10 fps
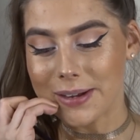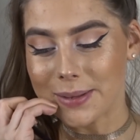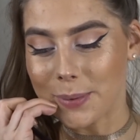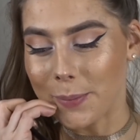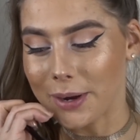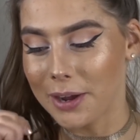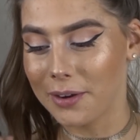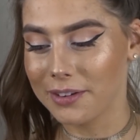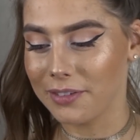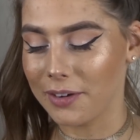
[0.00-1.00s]
which is what we're
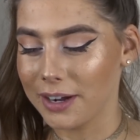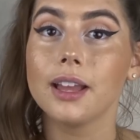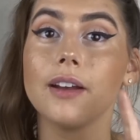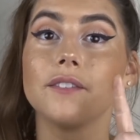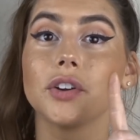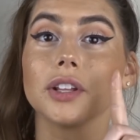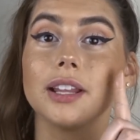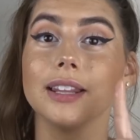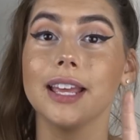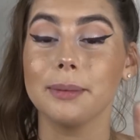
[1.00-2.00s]
going for. For
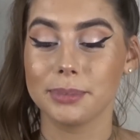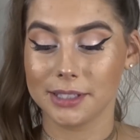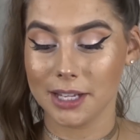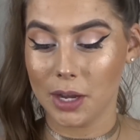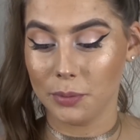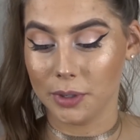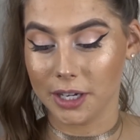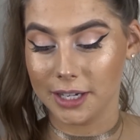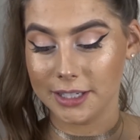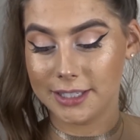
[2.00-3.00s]
the lips, we're
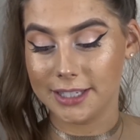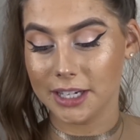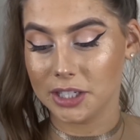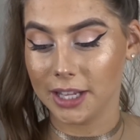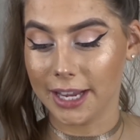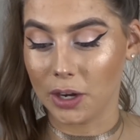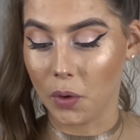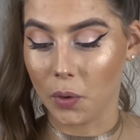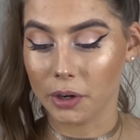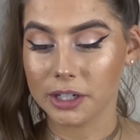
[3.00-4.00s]
gonna stick to like an
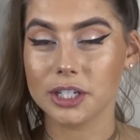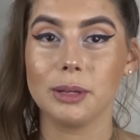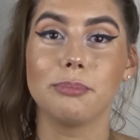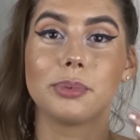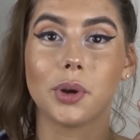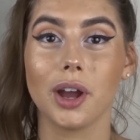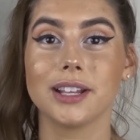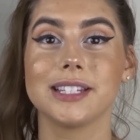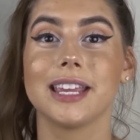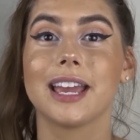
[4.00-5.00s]
orangey,
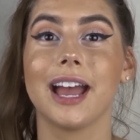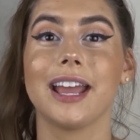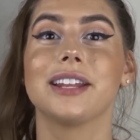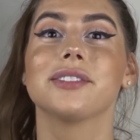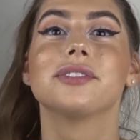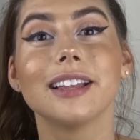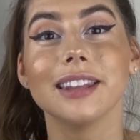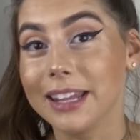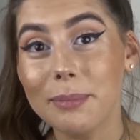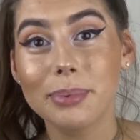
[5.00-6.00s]
bronzy kind of
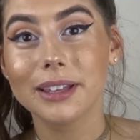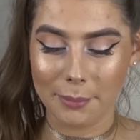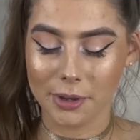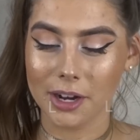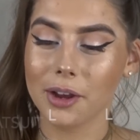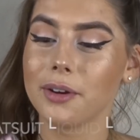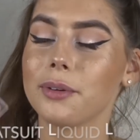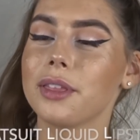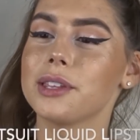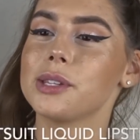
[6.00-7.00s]
lip. I'm gonna go in
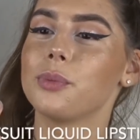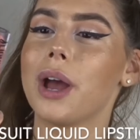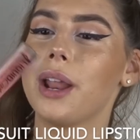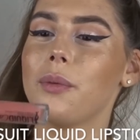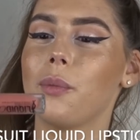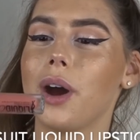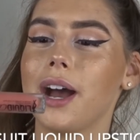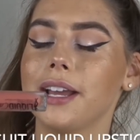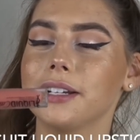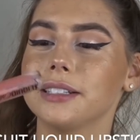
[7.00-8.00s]
with this Wet n
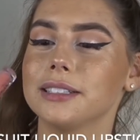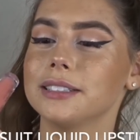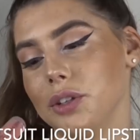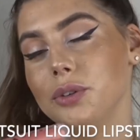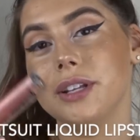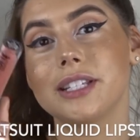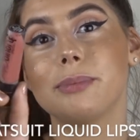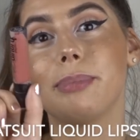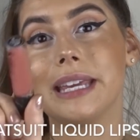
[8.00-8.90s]
Wild Nudist